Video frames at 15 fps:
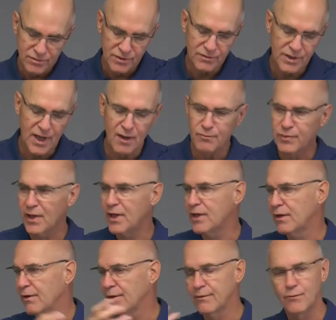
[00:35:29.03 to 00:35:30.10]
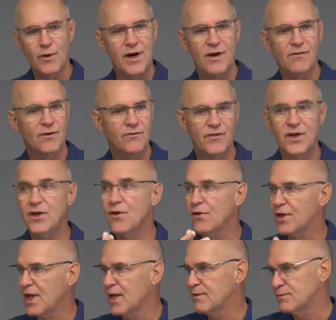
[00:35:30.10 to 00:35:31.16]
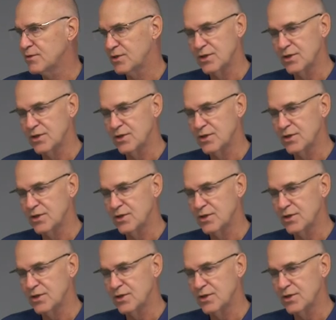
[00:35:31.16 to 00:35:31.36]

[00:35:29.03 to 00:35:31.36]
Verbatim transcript: you can't play your whatever video games,